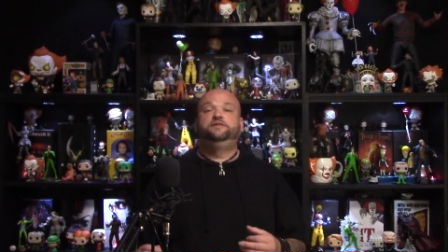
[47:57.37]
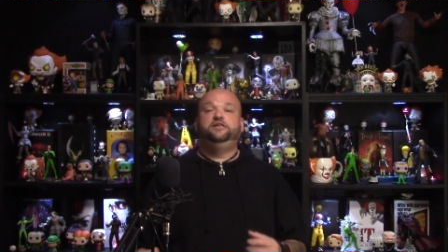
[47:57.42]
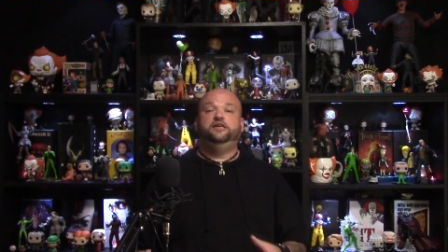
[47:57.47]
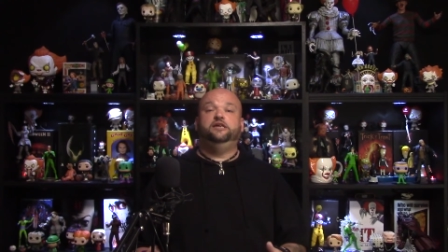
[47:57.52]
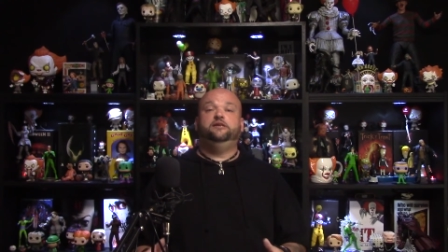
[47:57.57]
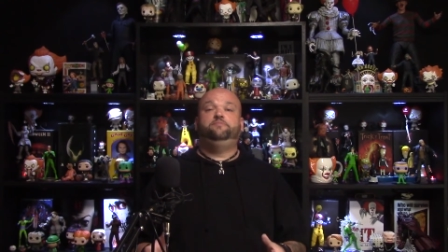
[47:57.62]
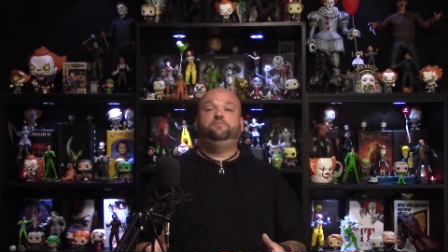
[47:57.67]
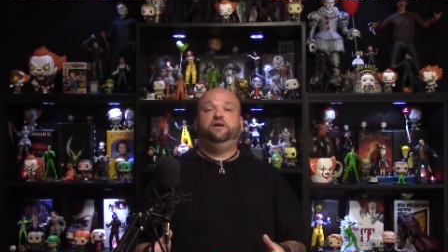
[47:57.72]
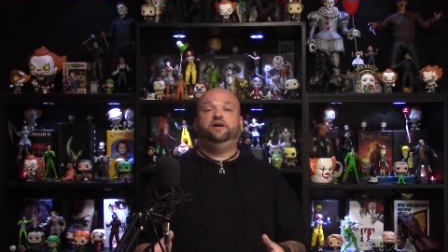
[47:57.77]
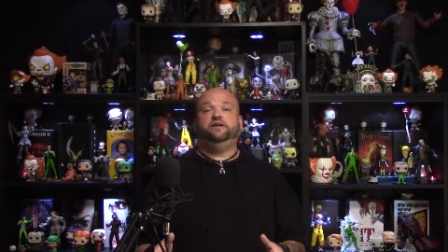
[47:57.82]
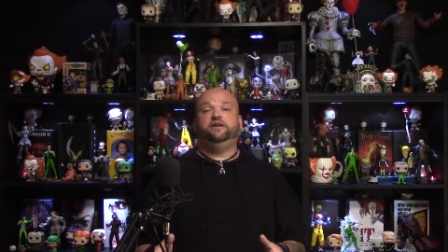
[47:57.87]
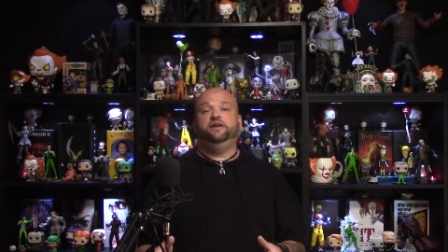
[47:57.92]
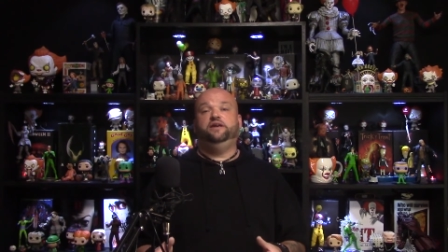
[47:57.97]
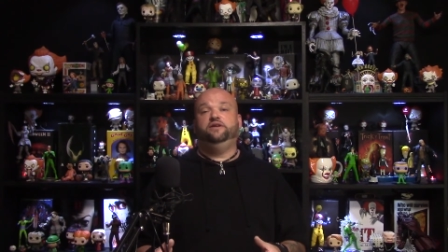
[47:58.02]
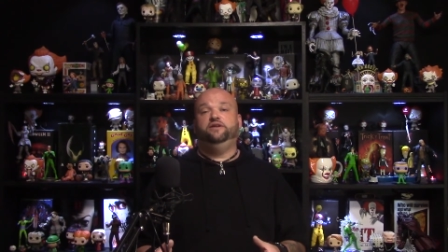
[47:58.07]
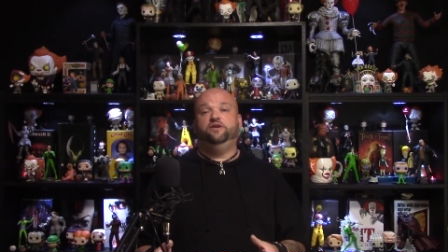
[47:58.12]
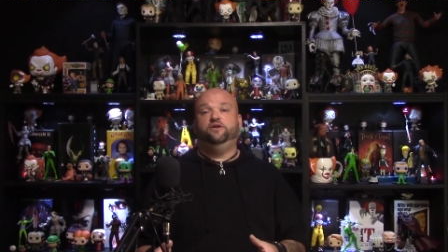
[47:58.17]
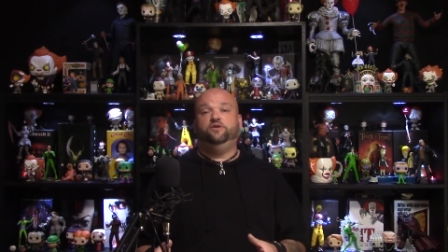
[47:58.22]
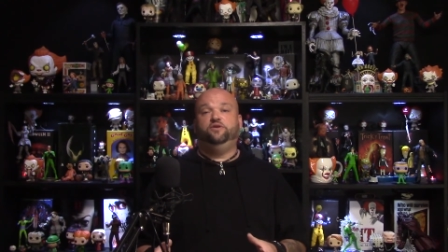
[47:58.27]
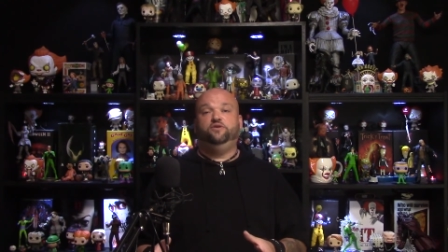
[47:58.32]
Did Bucky
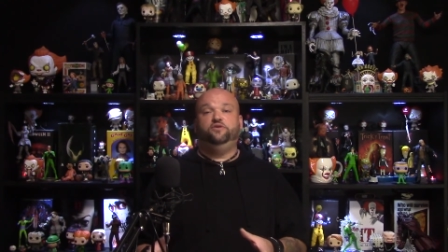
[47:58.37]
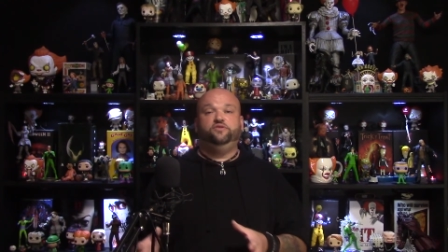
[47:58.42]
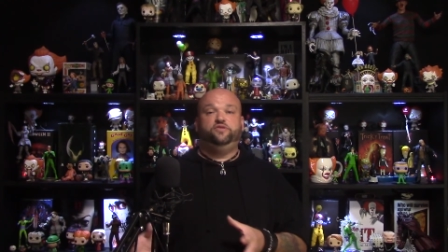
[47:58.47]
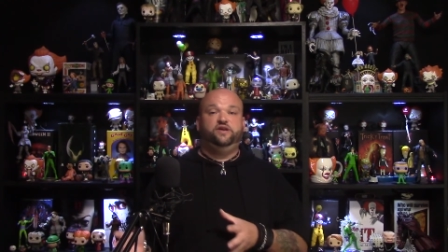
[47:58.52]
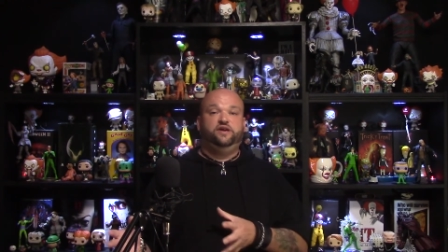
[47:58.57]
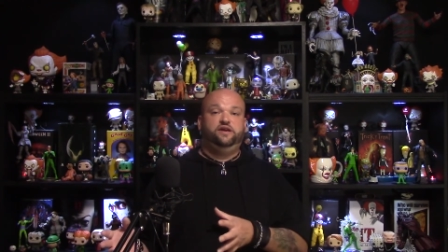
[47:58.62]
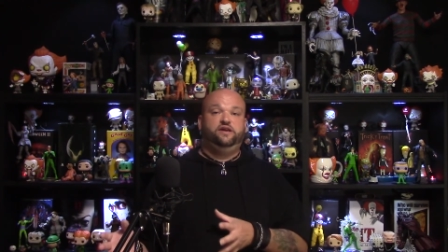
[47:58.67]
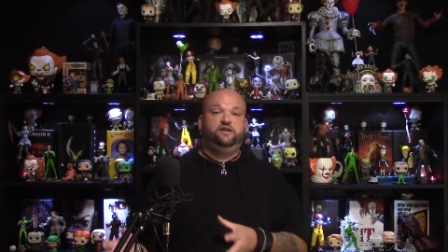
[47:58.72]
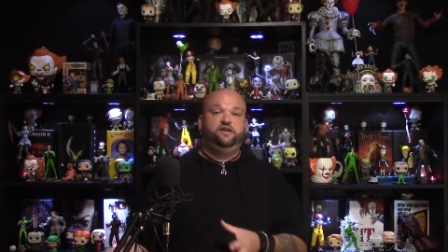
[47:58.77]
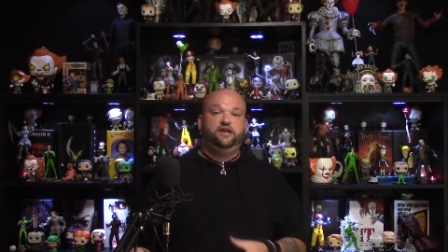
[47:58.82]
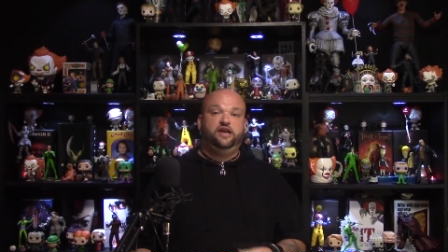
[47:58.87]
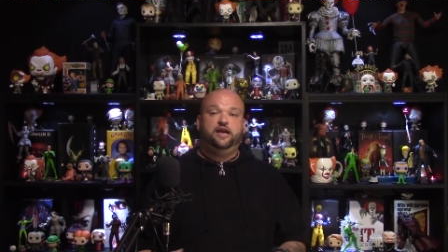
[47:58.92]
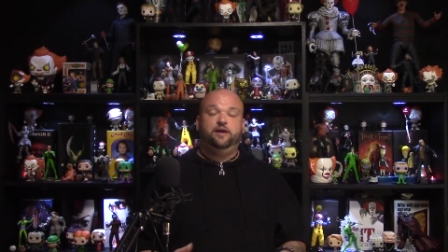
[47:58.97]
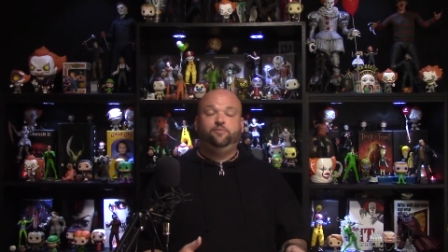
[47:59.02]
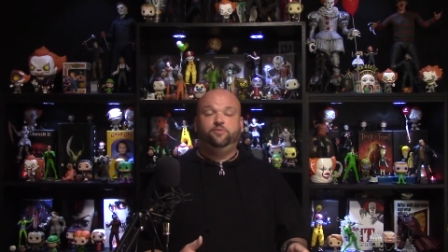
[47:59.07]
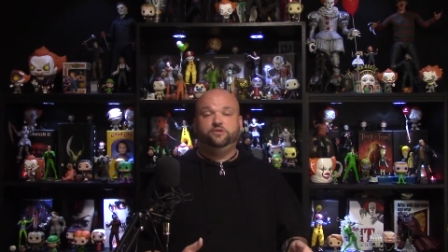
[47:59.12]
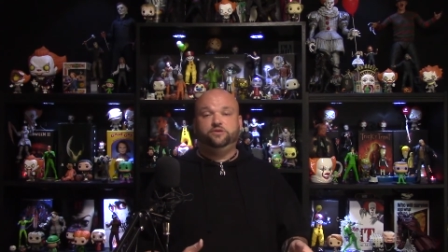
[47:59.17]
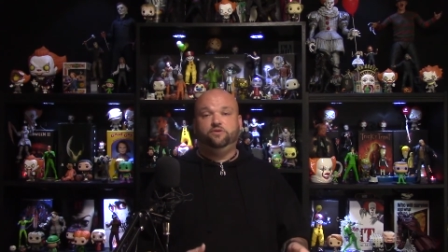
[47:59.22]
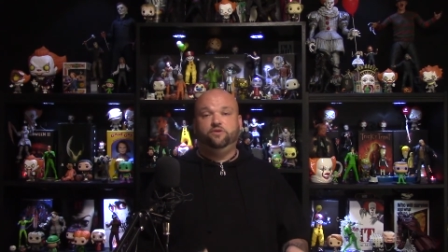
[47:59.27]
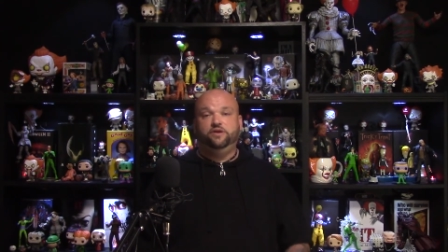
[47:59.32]
know that
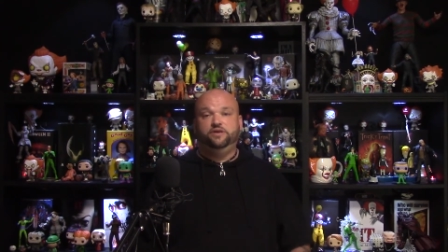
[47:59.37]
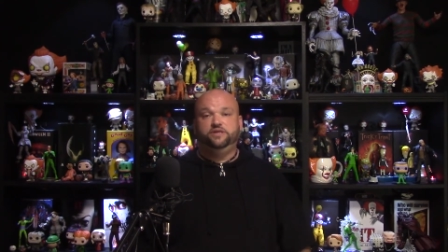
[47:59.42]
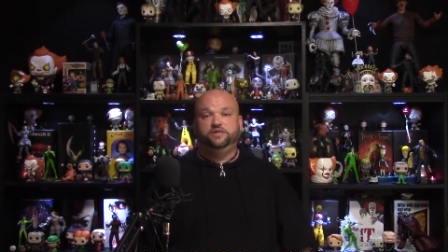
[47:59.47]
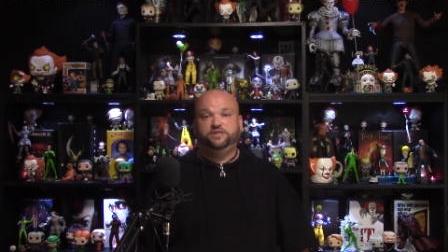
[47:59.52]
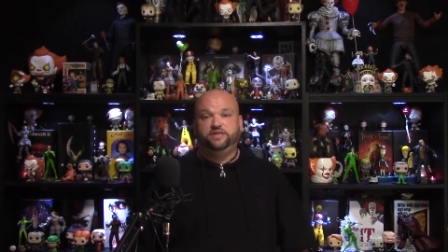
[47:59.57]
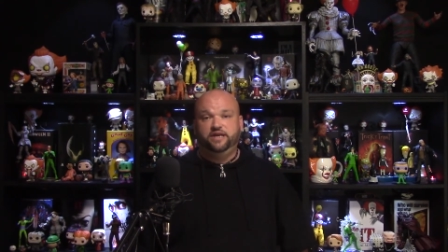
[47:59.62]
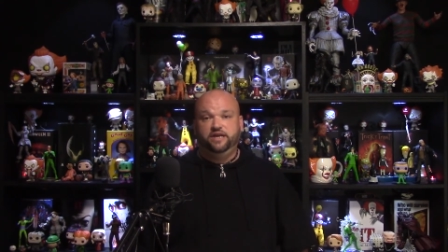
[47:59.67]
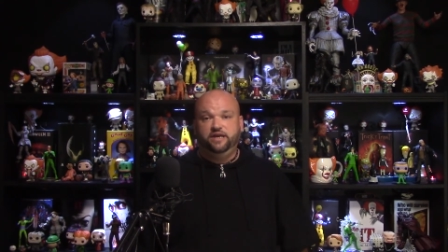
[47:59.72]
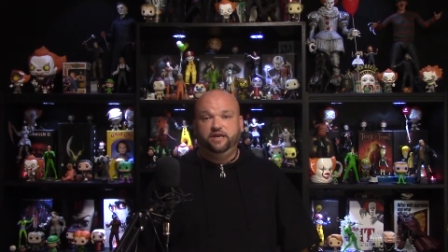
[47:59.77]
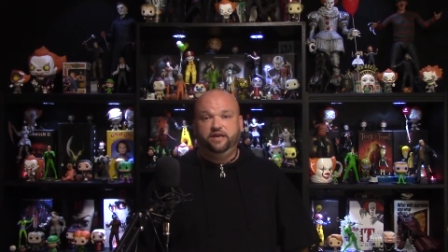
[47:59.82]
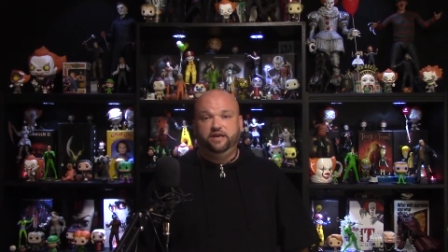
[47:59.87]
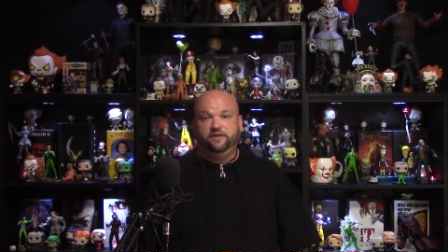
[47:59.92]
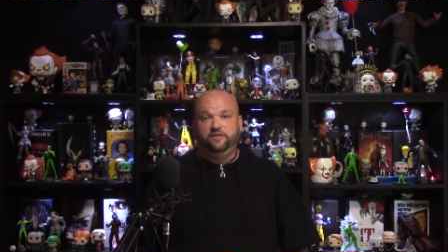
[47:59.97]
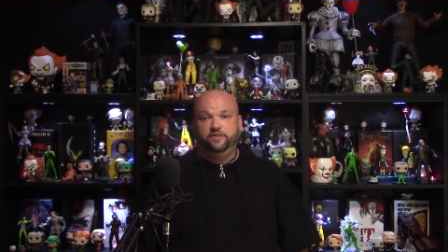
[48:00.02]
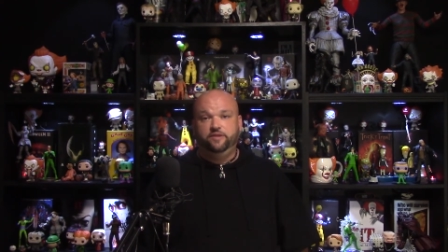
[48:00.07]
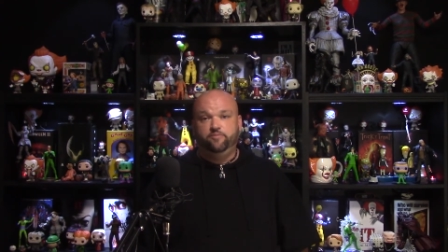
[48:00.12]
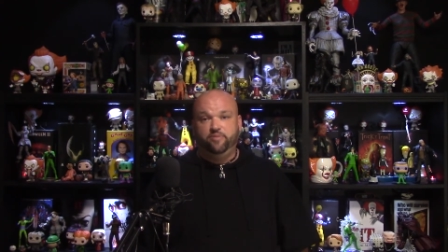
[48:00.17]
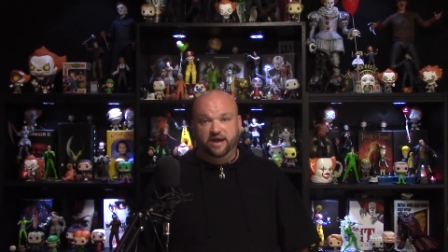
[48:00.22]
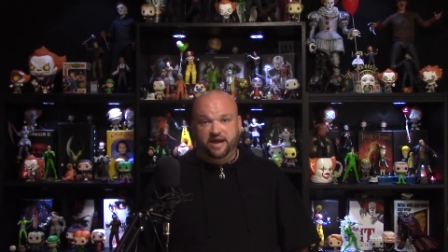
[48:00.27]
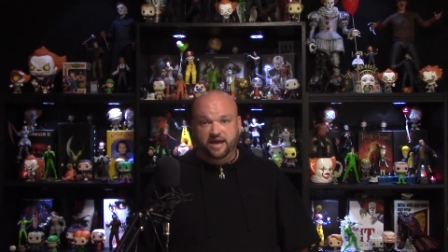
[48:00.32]
Cap was going to stay
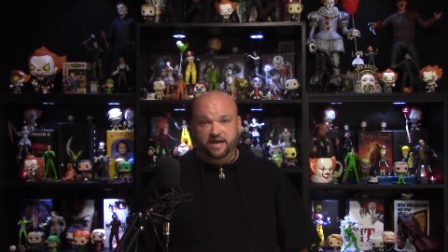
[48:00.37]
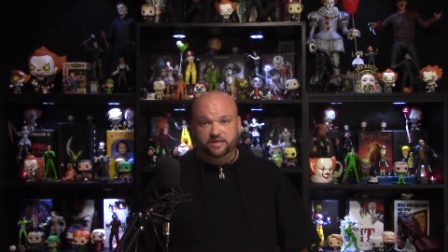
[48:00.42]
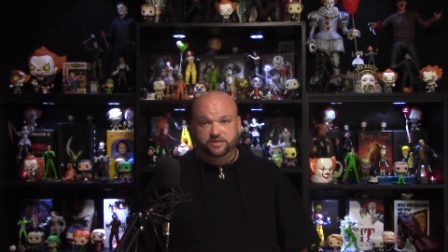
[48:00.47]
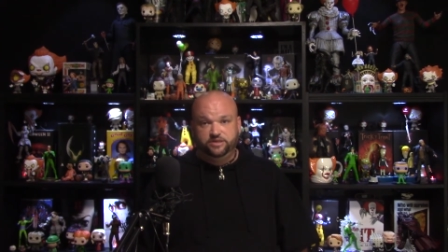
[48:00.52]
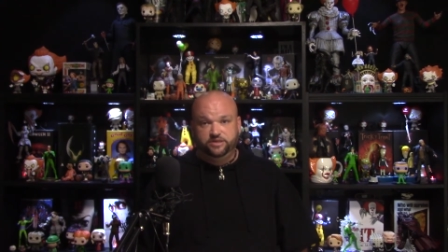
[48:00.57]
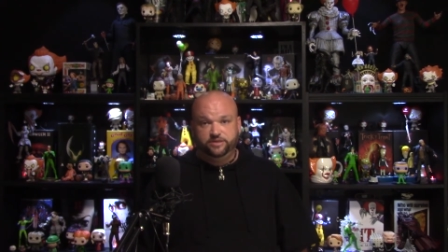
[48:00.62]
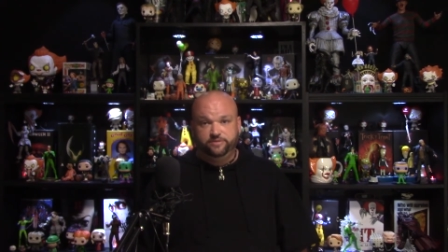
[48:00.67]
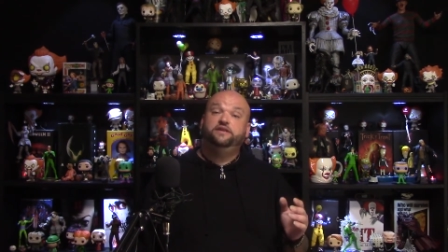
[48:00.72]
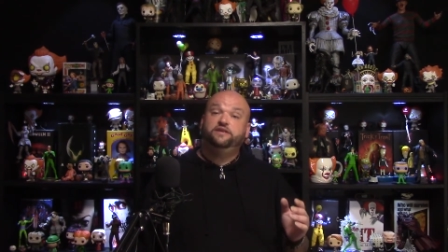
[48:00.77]
in the past?